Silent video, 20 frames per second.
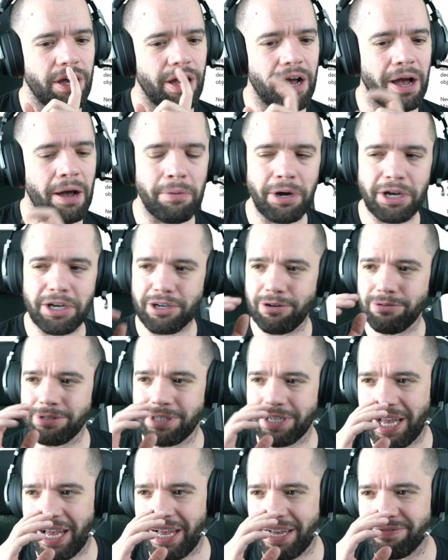am I going
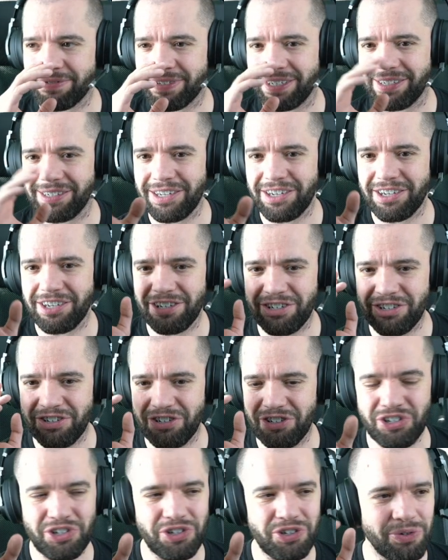to have to learn
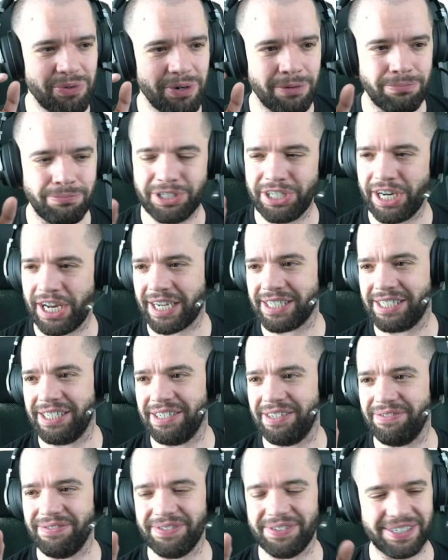new
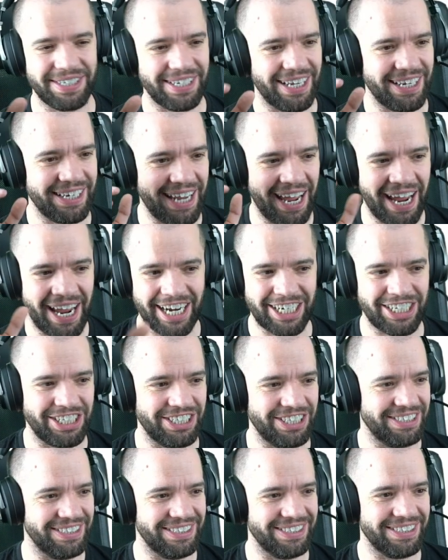objectives and
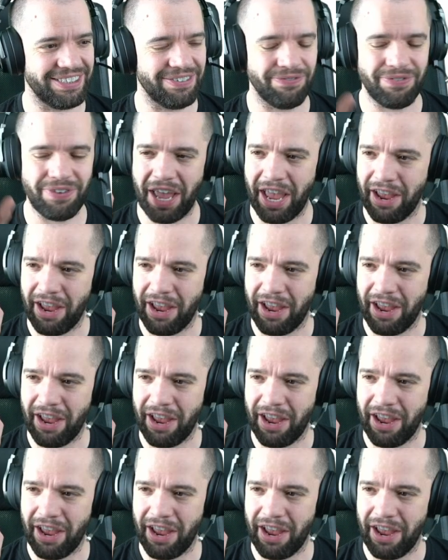actions for